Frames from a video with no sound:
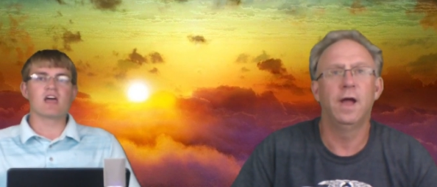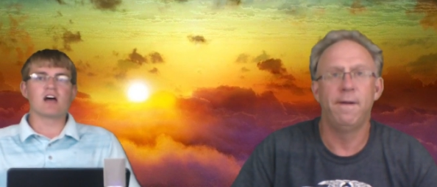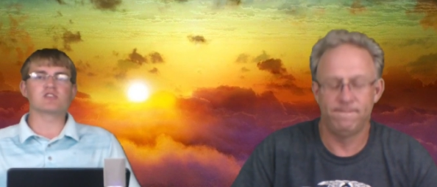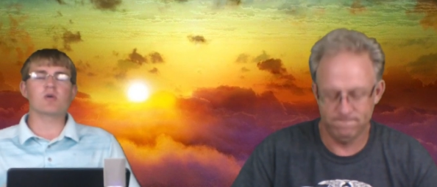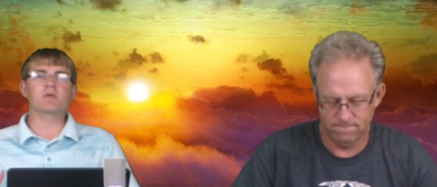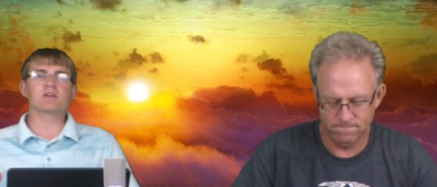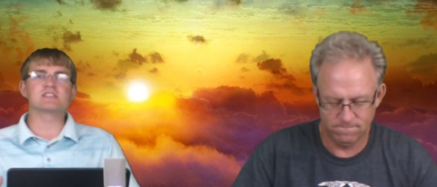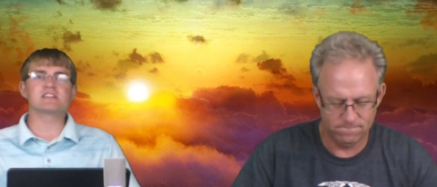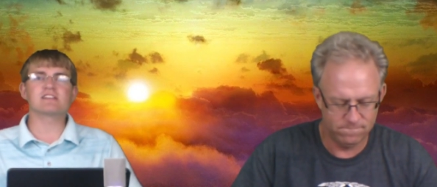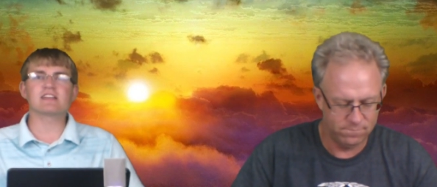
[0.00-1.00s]
Speaker 1: So I hope you
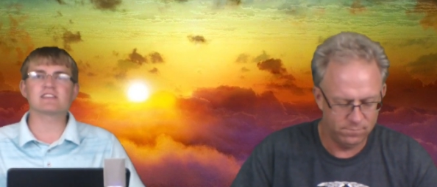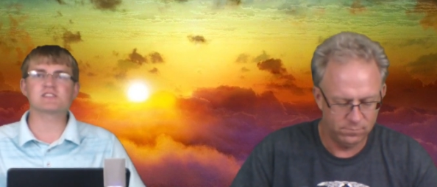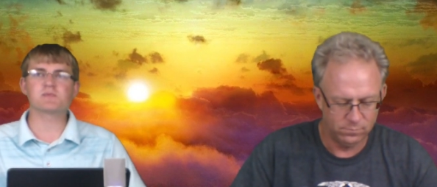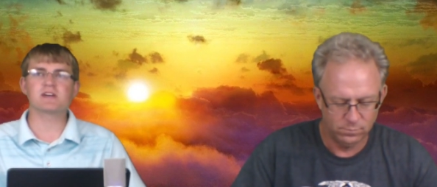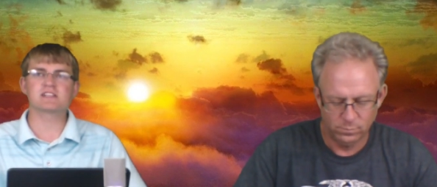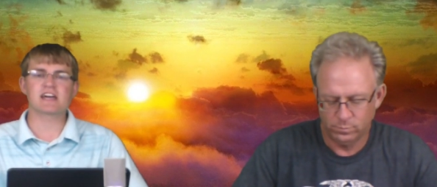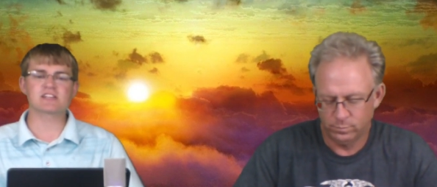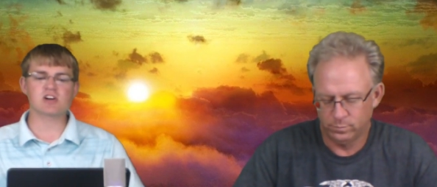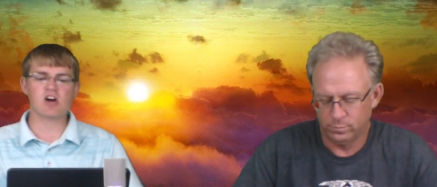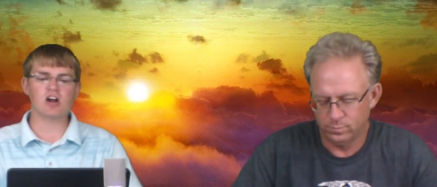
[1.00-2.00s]
consider that this week. Take it
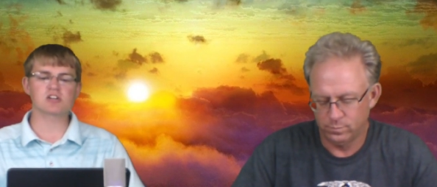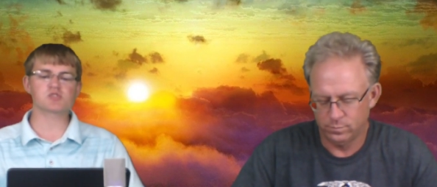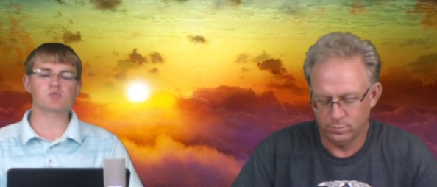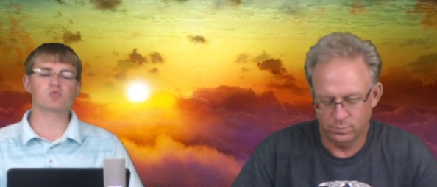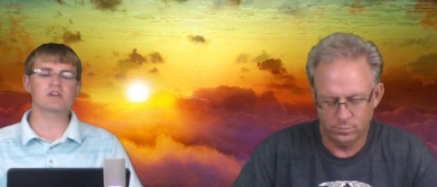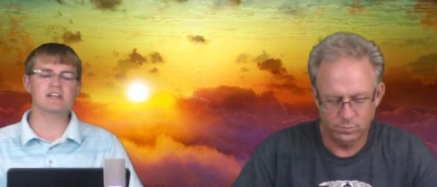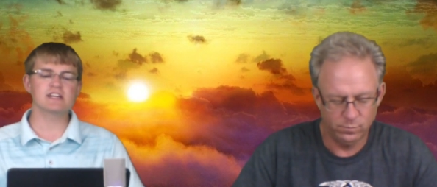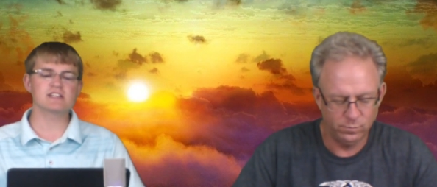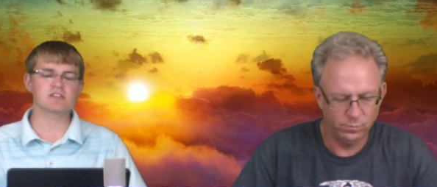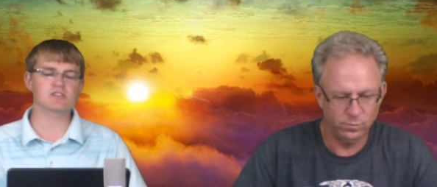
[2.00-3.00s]
to heart.
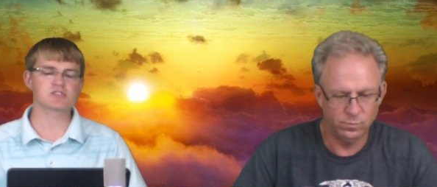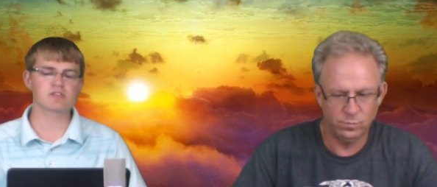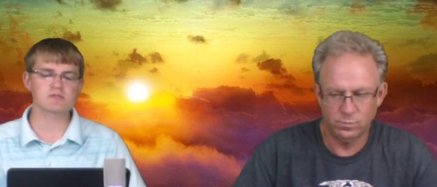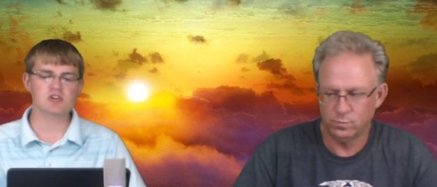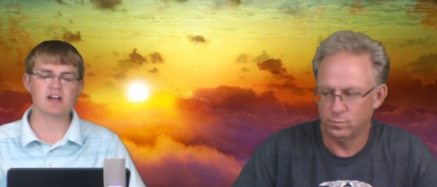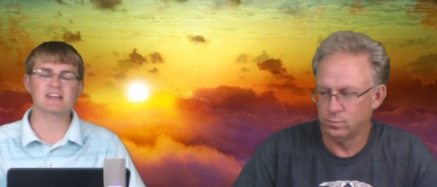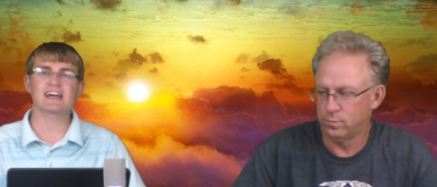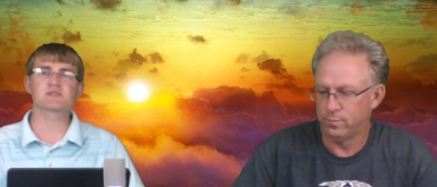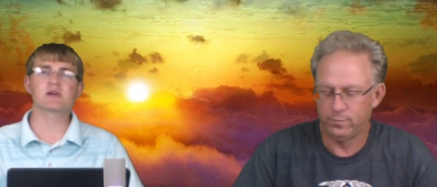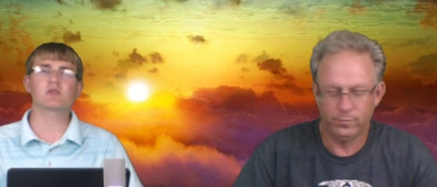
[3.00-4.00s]
Read your scripture. And
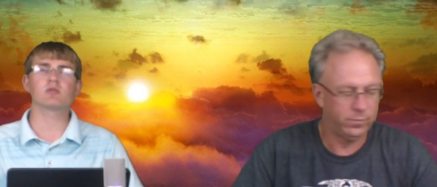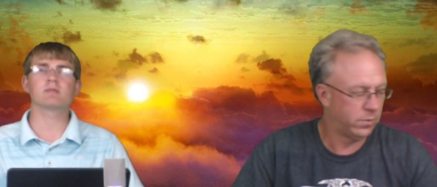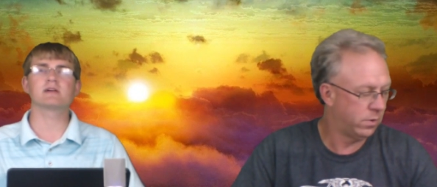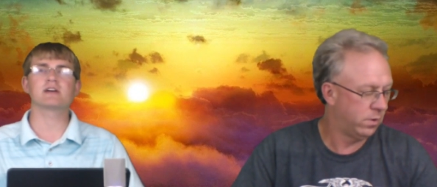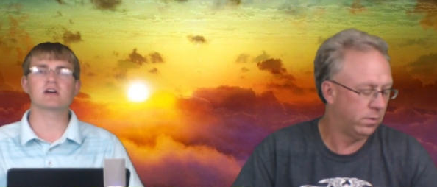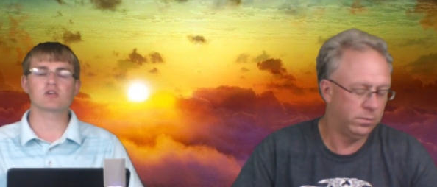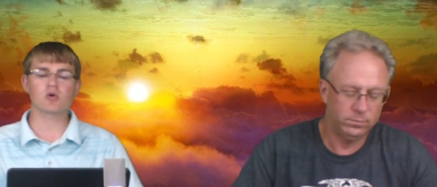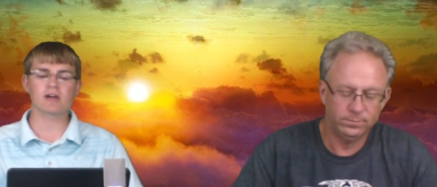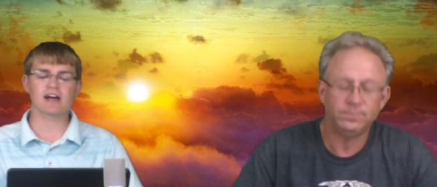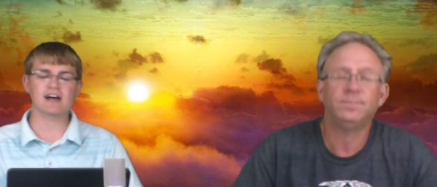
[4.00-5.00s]
next week we'll be
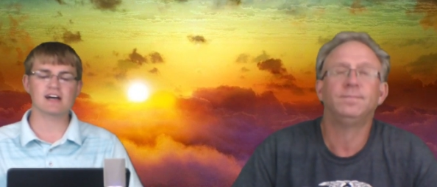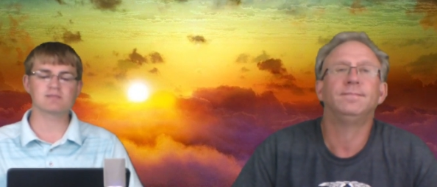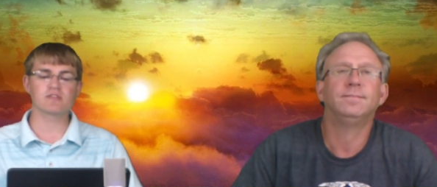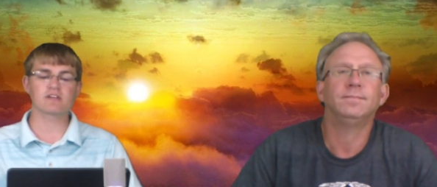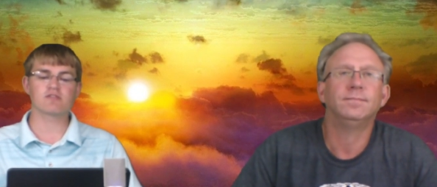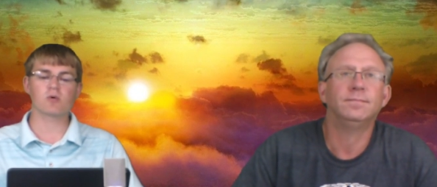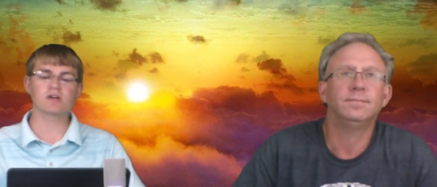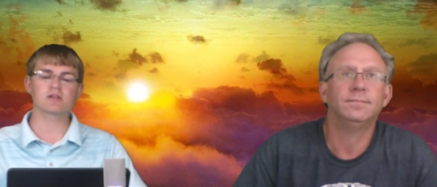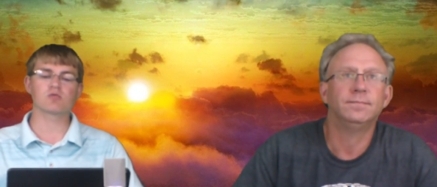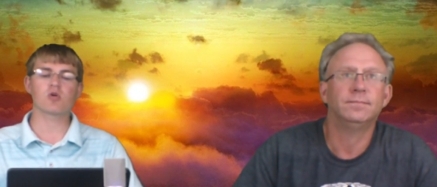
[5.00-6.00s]
going on, moving forward
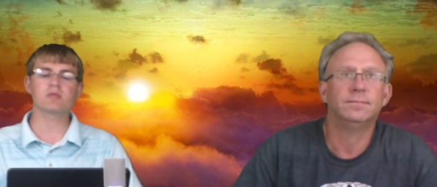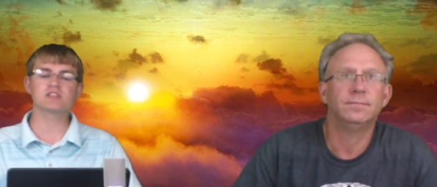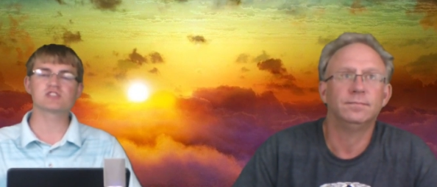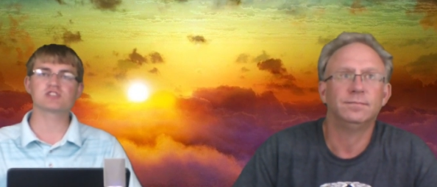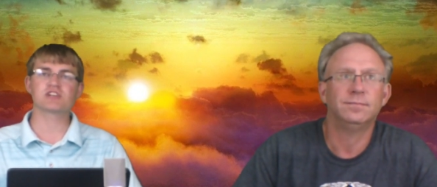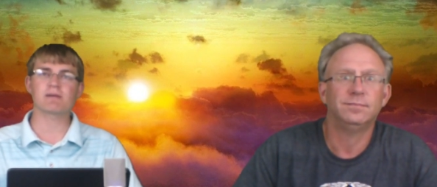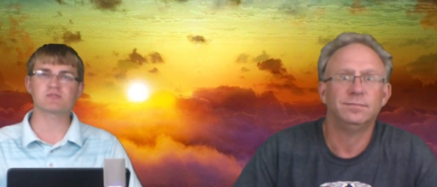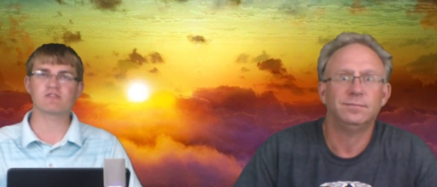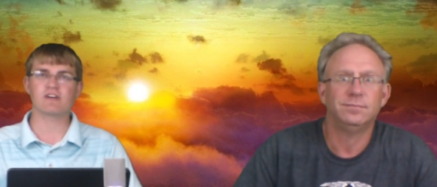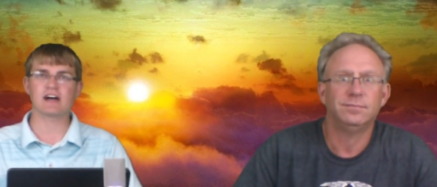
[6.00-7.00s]
in Romans
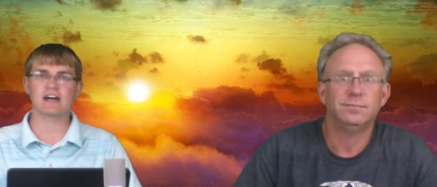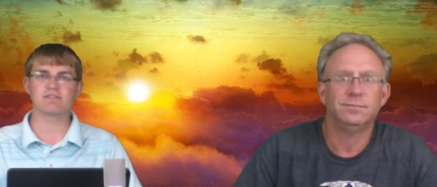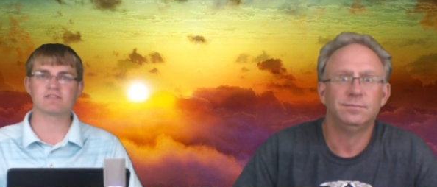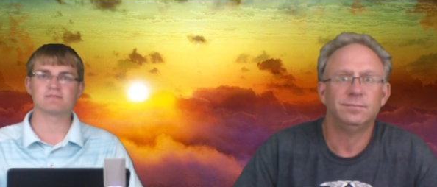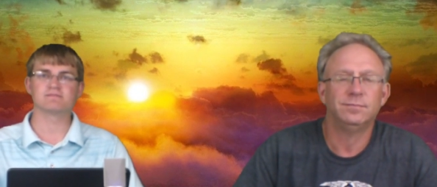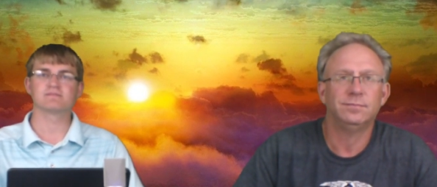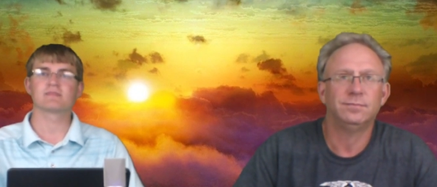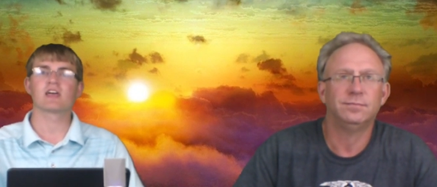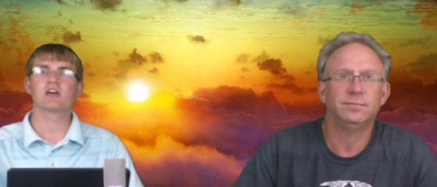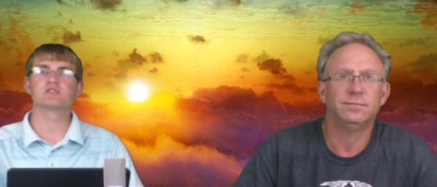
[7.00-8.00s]
chapter 5.
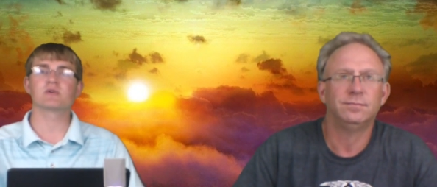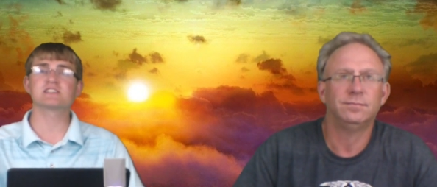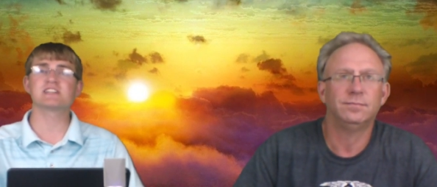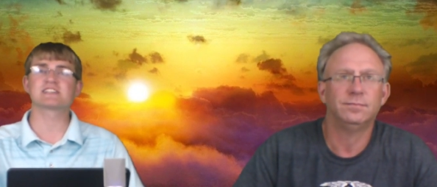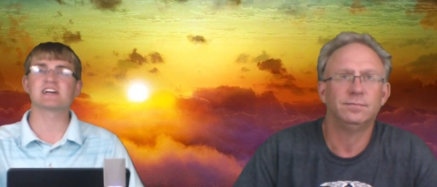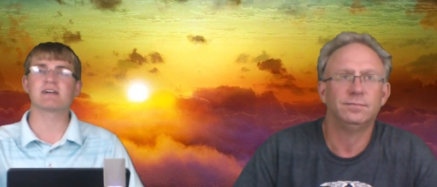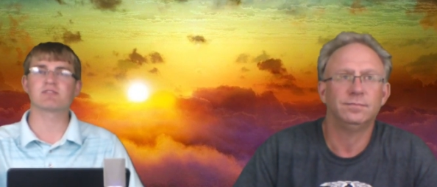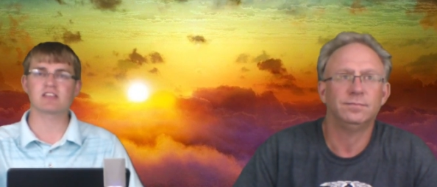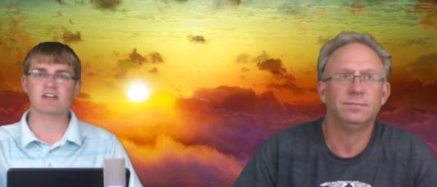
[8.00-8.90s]
Join us next time for another